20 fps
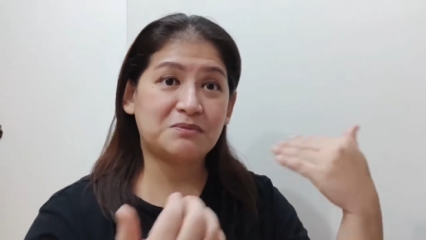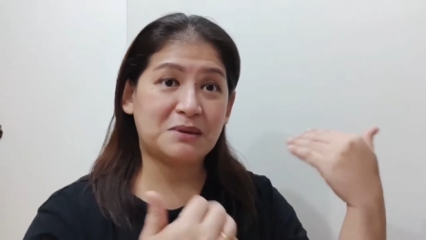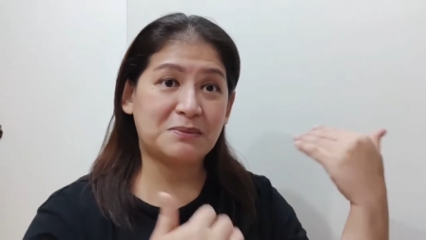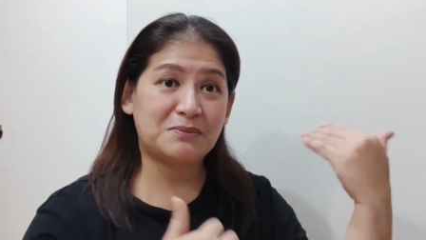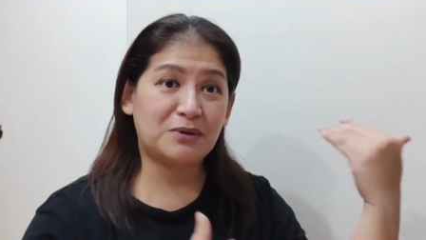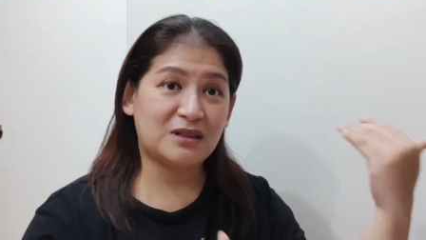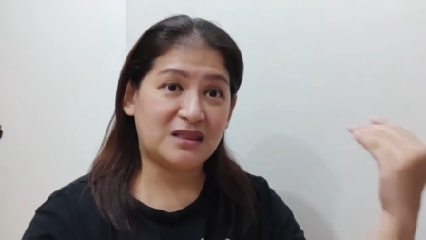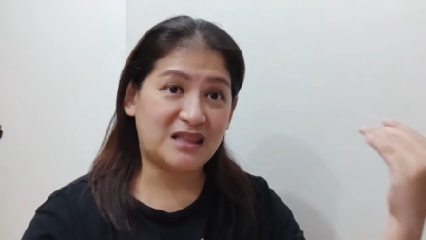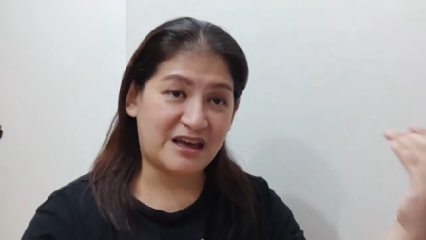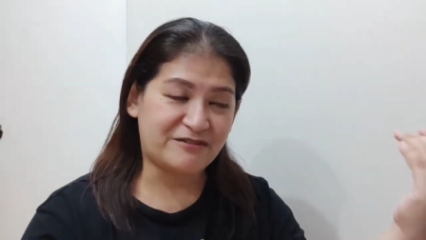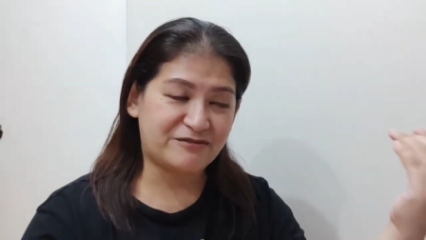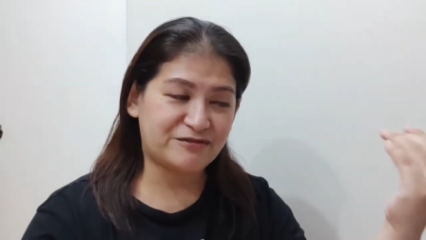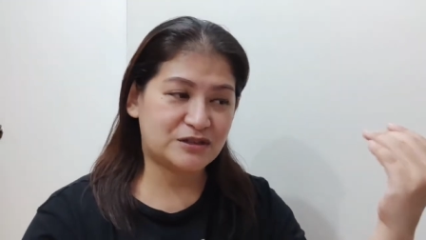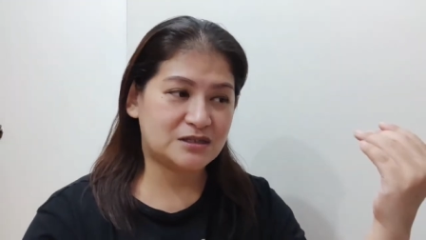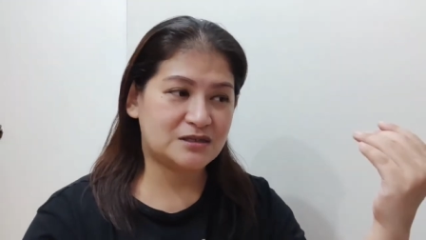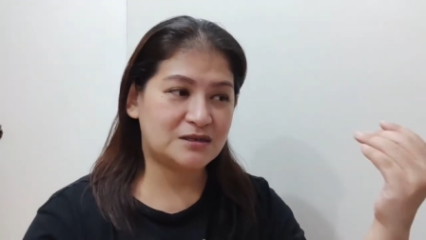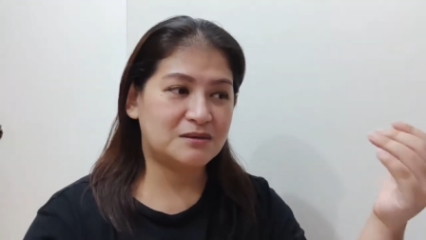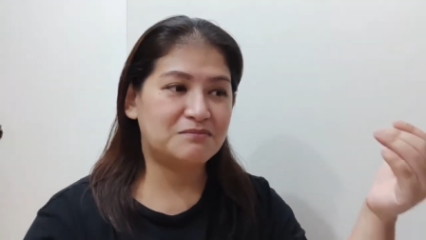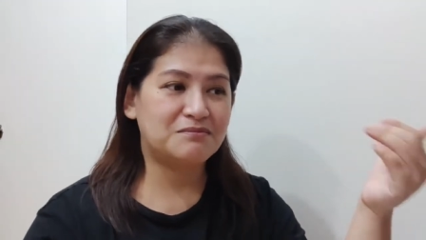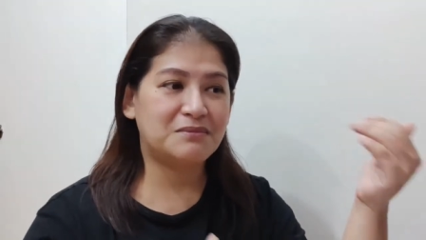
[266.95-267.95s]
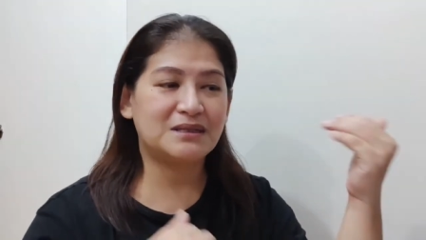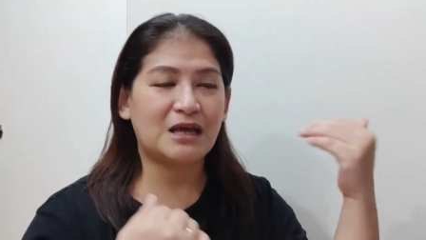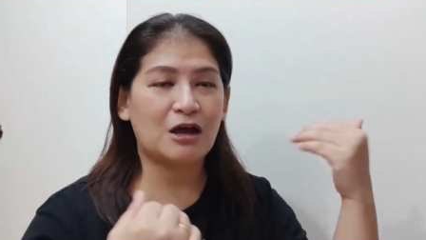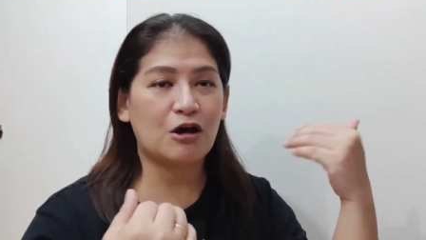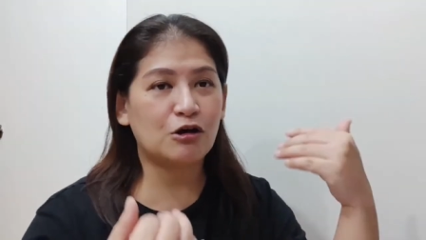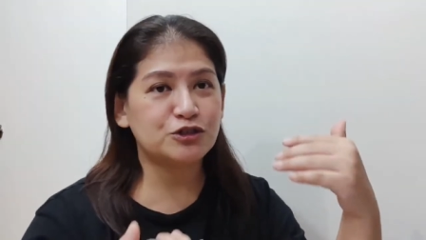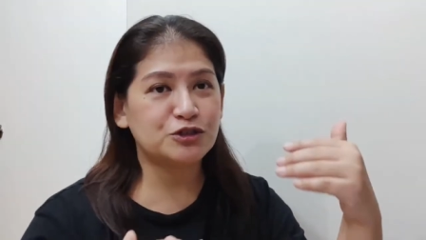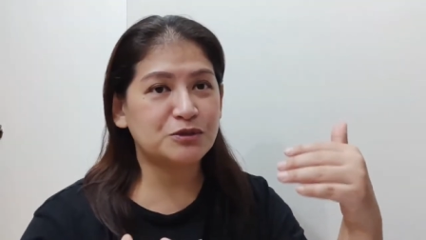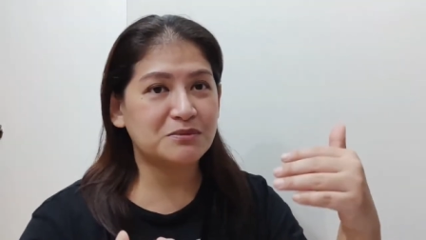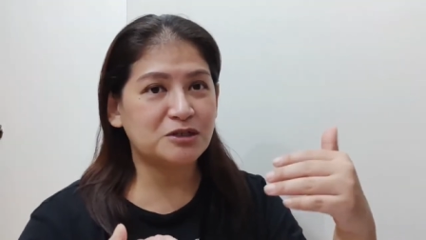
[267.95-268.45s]
the people left. But
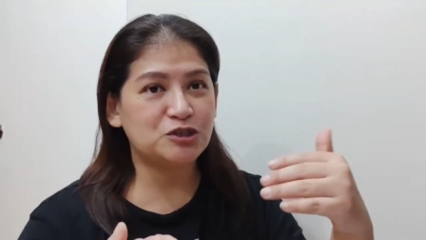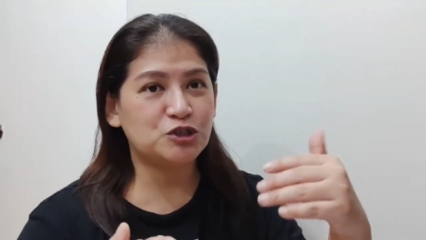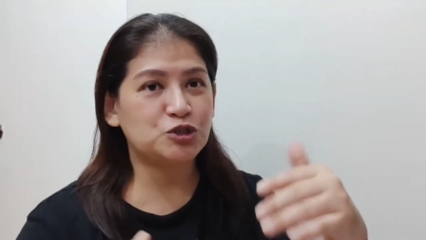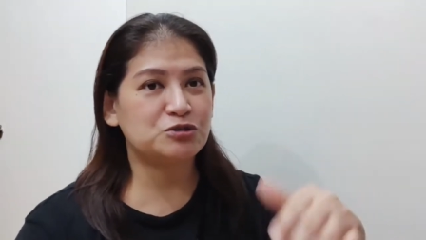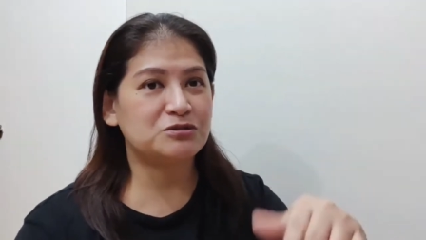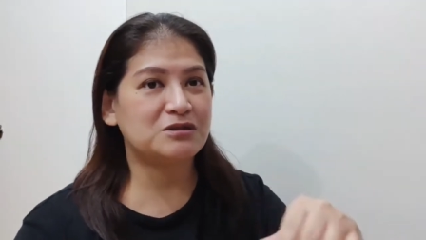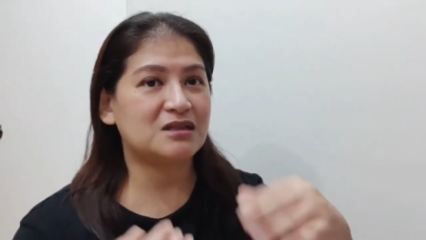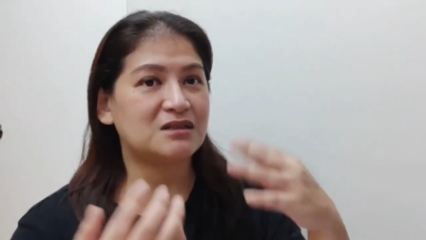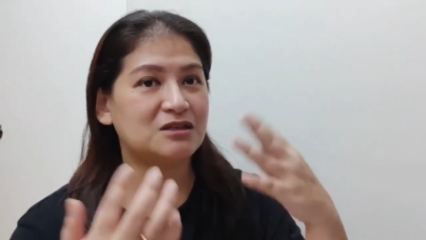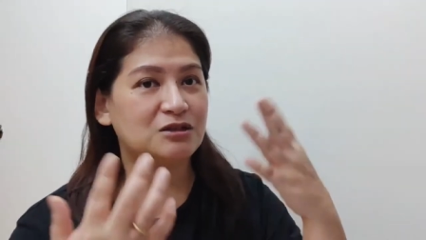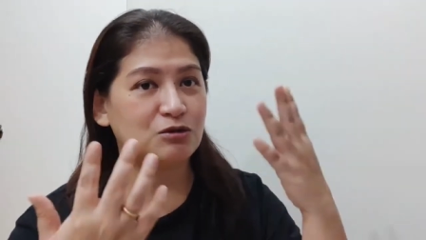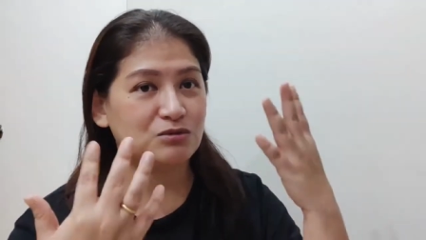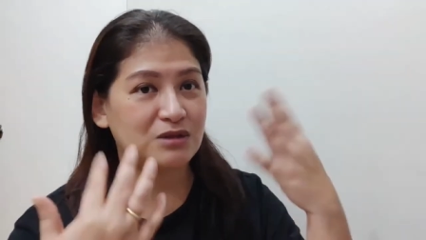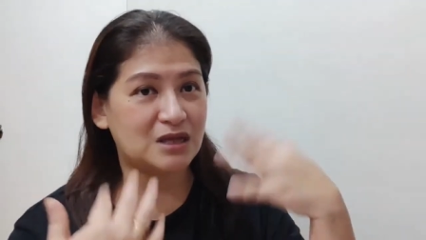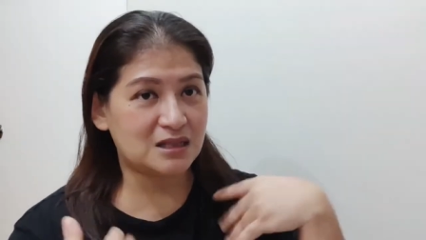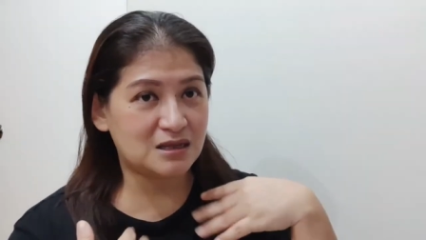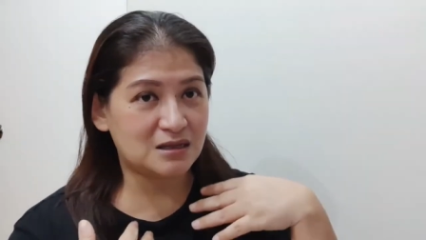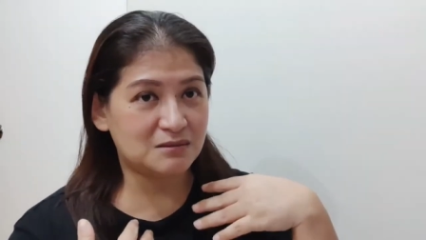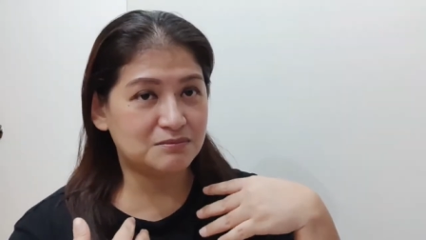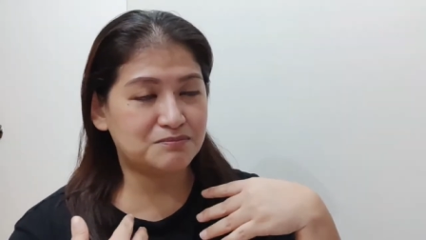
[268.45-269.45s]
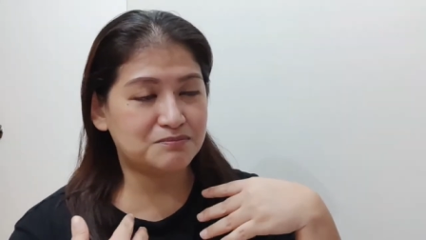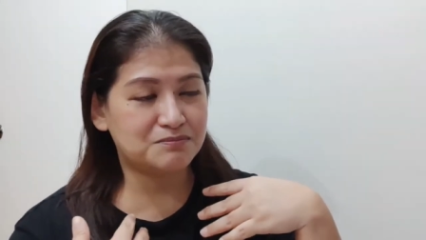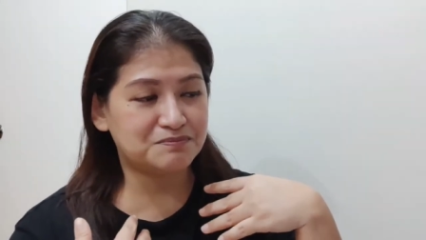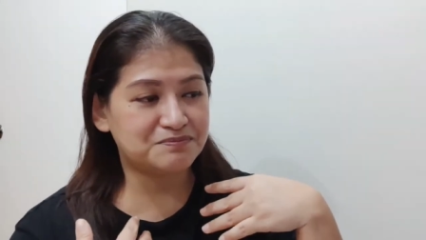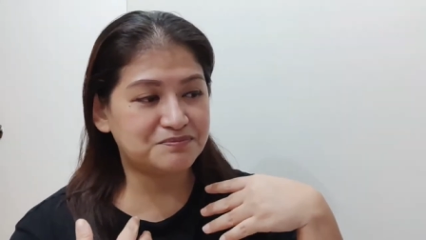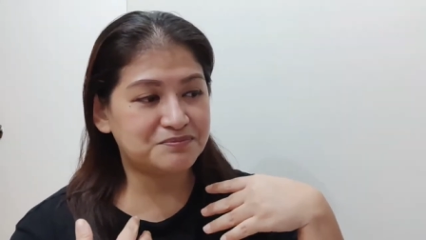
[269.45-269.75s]
I also made sure that, you know, they didn't